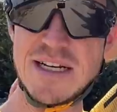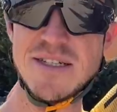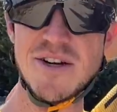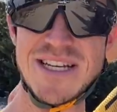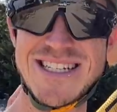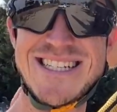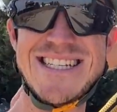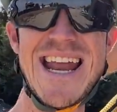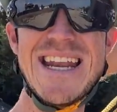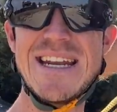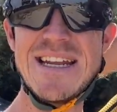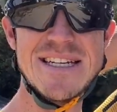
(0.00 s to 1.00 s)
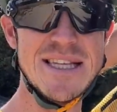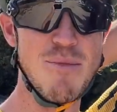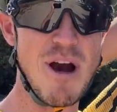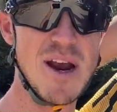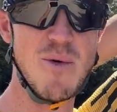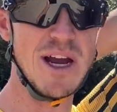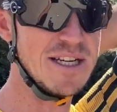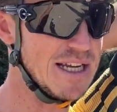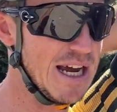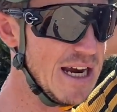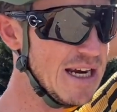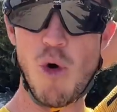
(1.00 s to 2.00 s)
is gonna send it into the breakaway
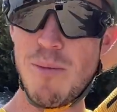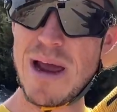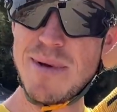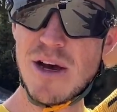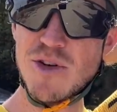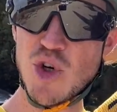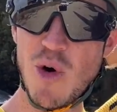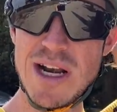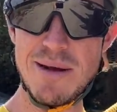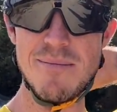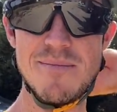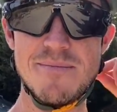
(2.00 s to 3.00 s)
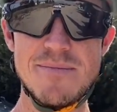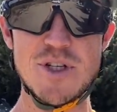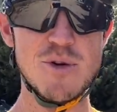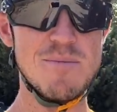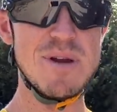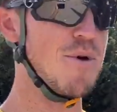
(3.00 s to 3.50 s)
today. Or maybe I'll join him. Should it be